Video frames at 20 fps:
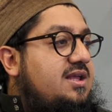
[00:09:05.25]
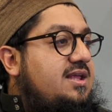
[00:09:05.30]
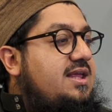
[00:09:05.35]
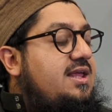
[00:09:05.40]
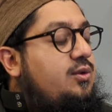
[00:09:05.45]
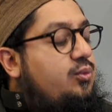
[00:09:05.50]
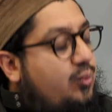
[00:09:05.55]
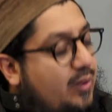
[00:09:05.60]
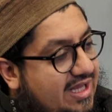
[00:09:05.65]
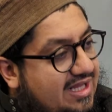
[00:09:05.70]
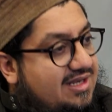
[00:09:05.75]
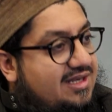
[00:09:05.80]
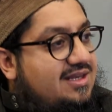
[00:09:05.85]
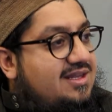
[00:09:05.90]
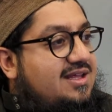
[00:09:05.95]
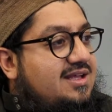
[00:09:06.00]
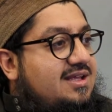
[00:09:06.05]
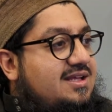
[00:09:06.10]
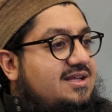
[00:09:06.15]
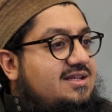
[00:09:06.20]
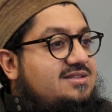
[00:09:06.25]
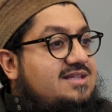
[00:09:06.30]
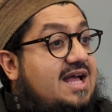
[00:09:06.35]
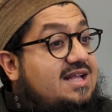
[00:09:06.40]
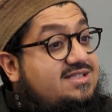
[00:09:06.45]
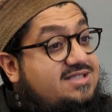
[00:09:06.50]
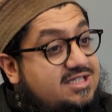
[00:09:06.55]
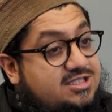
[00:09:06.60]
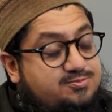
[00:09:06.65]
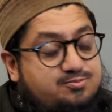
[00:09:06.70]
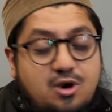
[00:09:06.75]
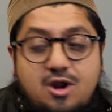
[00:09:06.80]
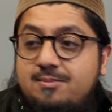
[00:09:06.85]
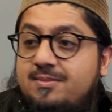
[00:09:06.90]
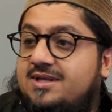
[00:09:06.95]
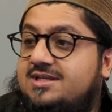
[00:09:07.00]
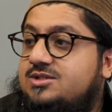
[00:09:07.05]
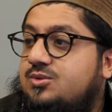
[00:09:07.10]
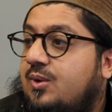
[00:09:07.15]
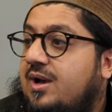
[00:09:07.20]
He will. That's His
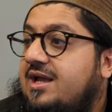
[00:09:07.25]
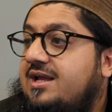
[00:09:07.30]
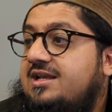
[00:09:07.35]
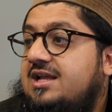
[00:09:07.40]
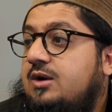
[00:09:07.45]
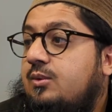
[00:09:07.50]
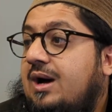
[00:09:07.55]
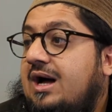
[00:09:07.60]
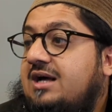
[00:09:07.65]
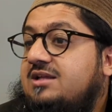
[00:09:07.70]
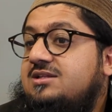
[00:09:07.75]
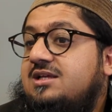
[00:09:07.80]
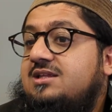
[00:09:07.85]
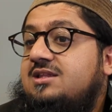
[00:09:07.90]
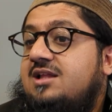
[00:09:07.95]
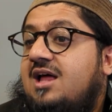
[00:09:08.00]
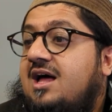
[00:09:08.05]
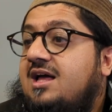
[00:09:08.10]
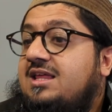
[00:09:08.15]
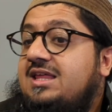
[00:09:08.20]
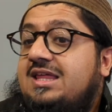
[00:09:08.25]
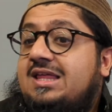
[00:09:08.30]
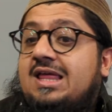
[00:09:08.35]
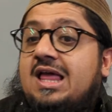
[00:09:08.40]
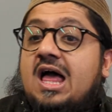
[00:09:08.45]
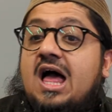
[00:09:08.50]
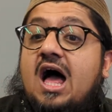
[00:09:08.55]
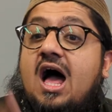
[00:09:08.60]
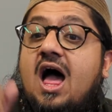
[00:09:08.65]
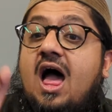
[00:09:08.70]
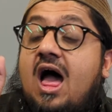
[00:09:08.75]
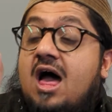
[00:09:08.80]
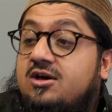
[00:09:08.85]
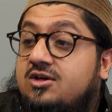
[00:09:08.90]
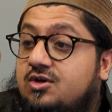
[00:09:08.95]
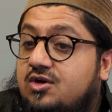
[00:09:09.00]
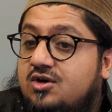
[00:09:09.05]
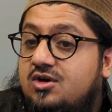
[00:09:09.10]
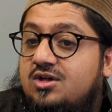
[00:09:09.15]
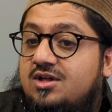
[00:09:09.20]
promise. Wa inna wa'adallahi
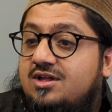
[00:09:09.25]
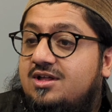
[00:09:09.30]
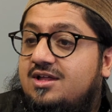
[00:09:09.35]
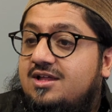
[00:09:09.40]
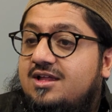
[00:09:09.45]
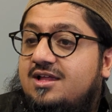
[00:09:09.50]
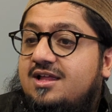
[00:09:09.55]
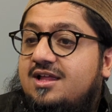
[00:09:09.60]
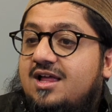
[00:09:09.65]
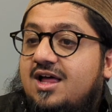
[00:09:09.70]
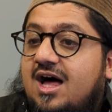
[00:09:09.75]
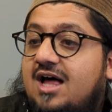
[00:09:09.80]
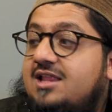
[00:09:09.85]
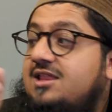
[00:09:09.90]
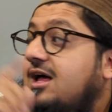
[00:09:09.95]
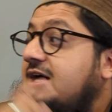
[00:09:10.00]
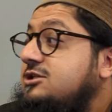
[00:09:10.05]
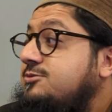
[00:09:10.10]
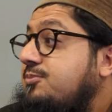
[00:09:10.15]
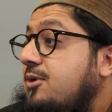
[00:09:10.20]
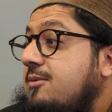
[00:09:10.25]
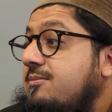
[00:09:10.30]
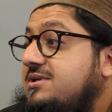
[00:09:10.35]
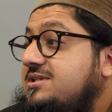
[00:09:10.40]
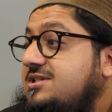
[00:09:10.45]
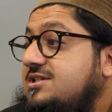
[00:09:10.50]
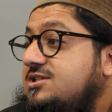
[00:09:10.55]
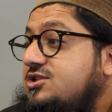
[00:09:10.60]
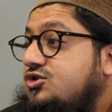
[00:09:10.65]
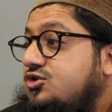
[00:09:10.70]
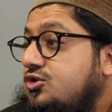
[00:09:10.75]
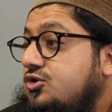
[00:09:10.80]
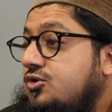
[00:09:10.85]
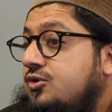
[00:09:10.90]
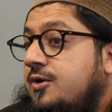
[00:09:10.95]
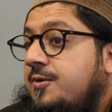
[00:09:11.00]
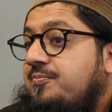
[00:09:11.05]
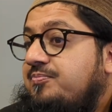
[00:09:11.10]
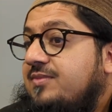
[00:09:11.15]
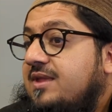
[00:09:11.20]
haqq. Allah's promise is
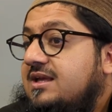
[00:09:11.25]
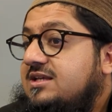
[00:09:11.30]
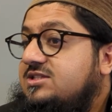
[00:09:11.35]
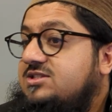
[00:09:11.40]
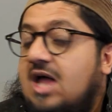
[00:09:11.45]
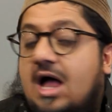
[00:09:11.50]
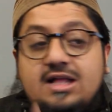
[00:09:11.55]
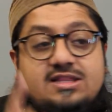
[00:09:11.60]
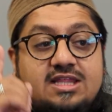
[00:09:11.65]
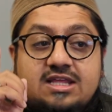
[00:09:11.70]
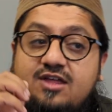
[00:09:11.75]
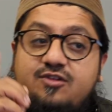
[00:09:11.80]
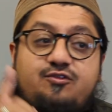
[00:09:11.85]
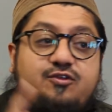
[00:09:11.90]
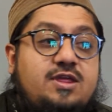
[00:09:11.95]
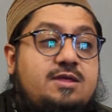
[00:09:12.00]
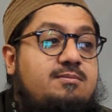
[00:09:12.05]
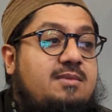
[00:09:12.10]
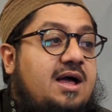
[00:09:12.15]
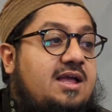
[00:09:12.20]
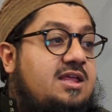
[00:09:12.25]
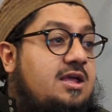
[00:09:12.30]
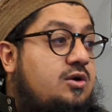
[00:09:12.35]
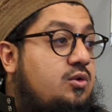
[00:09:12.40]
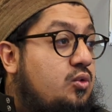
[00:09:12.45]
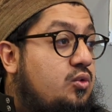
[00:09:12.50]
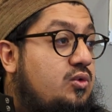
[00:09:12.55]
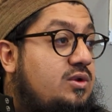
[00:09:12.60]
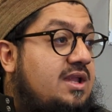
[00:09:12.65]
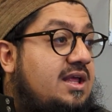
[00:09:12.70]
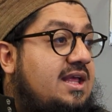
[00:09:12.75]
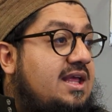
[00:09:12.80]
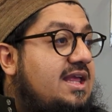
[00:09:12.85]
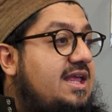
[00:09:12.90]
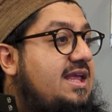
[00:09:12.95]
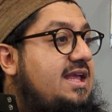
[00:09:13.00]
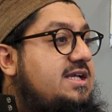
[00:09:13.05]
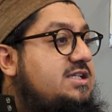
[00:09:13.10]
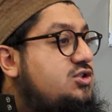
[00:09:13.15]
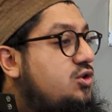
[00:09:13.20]
true. Sadiq fi ma yaqul.
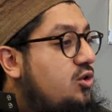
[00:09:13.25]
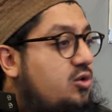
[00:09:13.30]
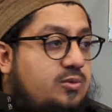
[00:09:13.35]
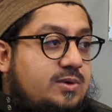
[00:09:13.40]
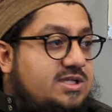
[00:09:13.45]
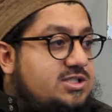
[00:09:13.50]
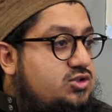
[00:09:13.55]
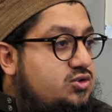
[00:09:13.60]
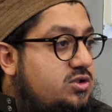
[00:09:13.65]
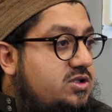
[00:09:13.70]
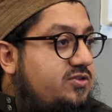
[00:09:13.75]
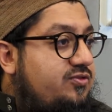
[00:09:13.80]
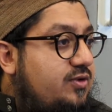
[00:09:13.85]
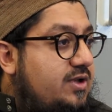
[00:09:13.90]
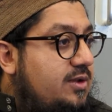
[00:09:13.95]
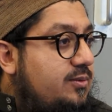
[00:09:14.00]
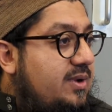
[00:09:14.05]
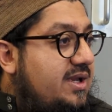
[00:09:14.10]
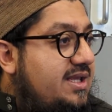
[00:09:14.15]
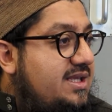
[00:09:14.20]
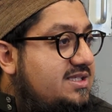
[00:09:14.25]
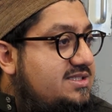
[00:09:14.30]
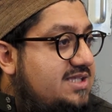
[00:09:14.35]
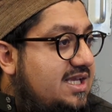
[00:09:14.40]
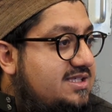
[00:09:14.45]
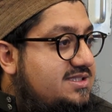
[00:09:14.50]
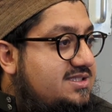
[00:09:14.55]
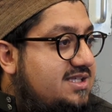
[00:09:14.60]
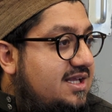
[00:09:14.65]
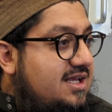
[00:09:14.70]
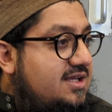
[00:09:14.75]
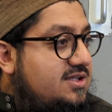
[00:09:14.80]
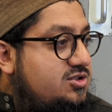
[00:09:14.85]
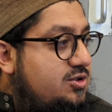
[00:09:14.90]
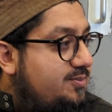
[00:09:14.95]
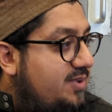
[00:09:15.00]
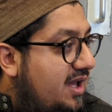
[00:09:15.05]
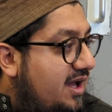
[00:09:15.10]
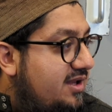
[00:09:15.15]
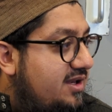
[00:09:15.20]
He is always truthful in what He says,
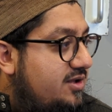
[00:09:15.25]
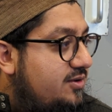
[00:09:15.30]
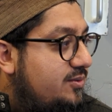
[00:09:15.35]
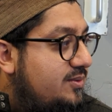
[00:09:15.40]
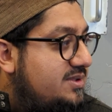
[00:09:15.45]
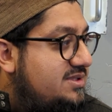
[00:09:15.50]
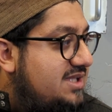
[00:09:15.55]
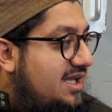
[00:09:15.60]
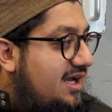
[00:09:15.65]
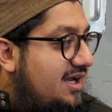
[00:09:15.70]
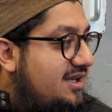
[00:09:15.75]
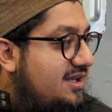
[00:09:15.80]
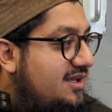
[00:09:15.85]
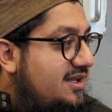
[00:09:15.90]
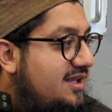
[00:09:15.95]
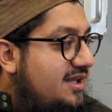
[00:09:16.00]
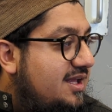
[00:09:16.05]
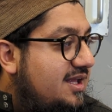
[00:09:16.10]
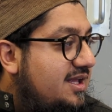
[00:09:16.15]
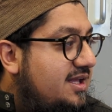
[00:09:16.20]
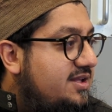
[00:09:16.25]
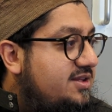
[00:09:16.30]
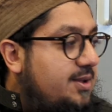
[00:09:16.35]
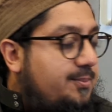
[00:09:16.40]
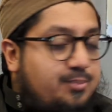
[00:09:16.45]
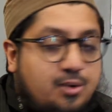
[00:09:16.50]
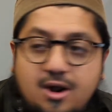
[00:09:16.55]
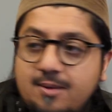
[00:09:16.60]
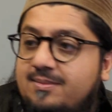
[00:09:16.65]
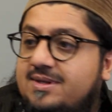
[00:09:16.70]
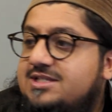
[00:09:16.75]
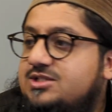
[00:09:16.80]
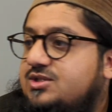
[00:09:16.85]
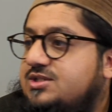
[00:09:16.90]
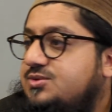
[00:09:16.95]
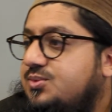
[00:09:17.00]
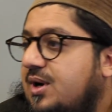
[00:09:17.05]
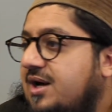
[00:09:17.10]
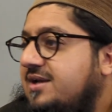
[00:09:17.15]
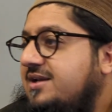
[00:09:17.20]
subhanahu wa ta'ala. The promise
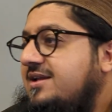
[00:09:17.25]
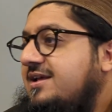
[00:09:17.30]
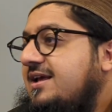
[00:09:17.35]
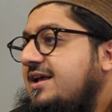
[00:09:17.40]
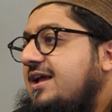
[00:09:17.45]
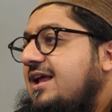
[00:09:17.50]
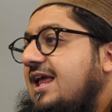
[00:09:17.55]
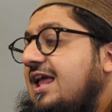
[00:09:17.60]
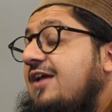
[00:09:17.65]
is what?